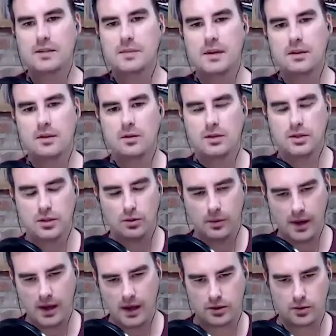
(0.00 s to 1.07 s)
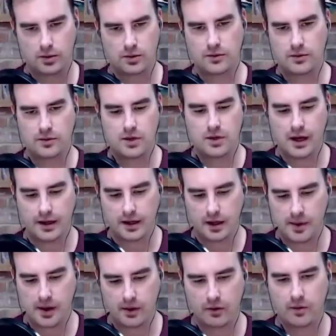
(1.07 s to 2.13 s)
me that just the way you're sort of talking
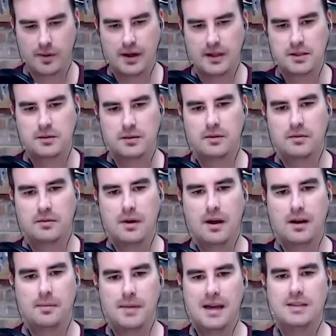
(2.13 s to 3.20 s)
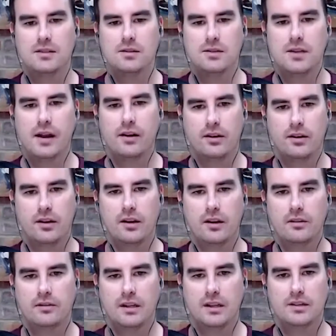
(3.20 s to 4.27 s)
about it reminds me of uh, Maslow's hierarchy
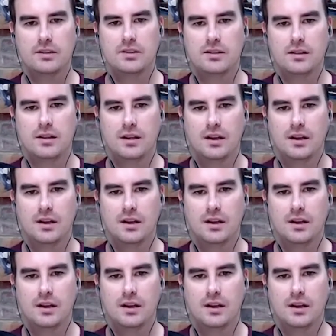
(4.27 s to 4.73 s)
of needs